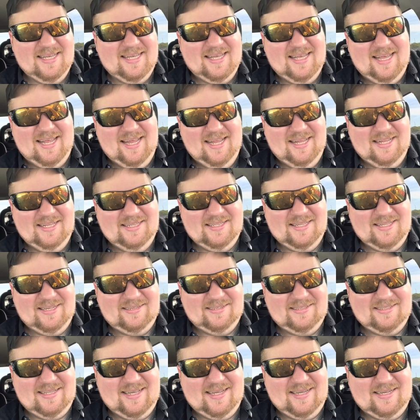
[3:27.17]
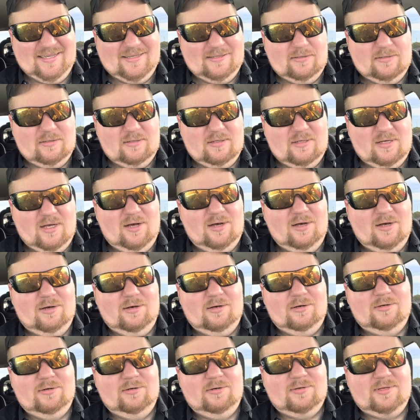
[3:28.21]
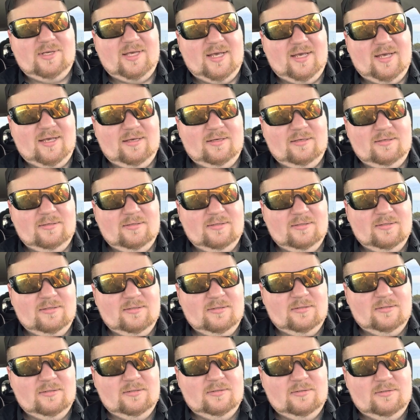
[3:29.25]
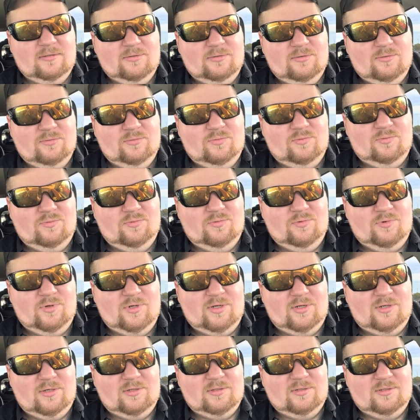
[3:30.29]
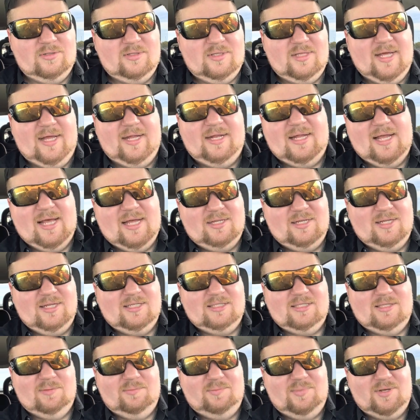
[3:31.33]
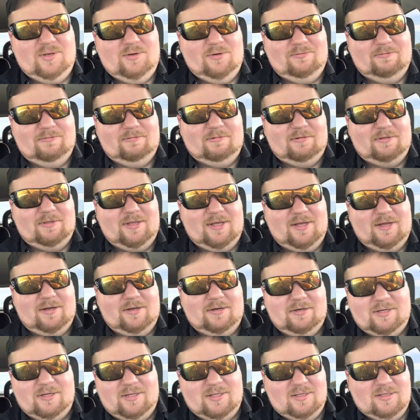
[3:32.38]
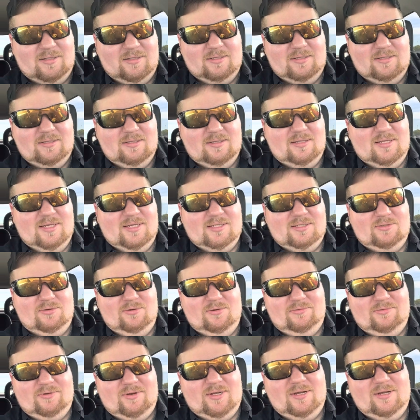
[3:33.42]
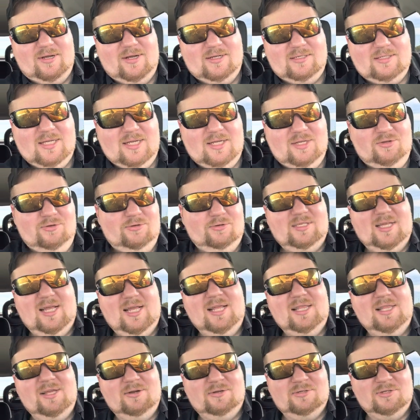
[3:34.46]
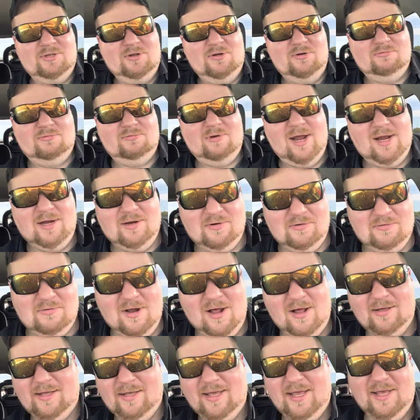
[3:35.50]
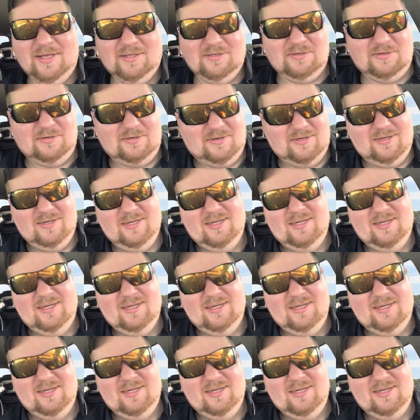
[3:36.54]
And they're like, oh, okay, well, then that needs to be over there and this over here. I said, you said there's no right or wrong answer.